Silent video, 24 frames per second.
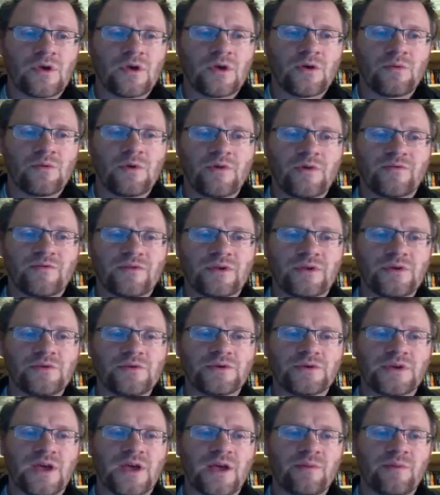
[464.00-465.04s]
We have 2
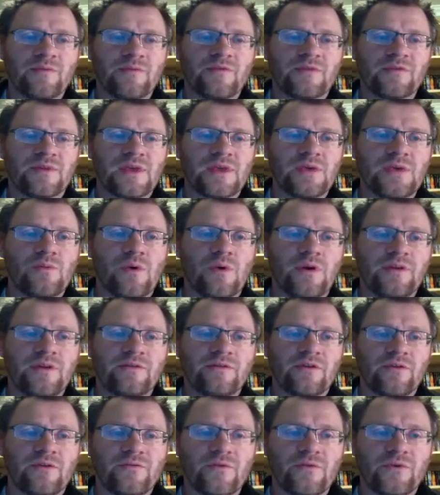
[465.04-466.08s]
times t1 is
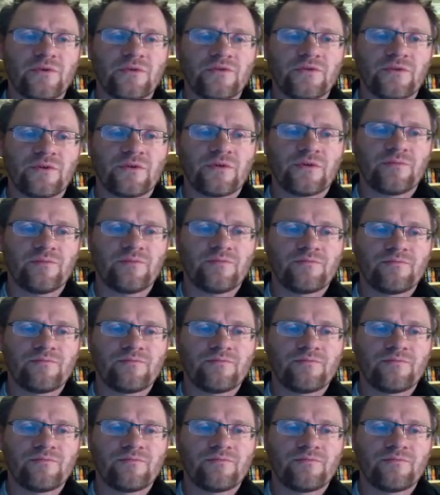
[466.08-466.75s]
our first term.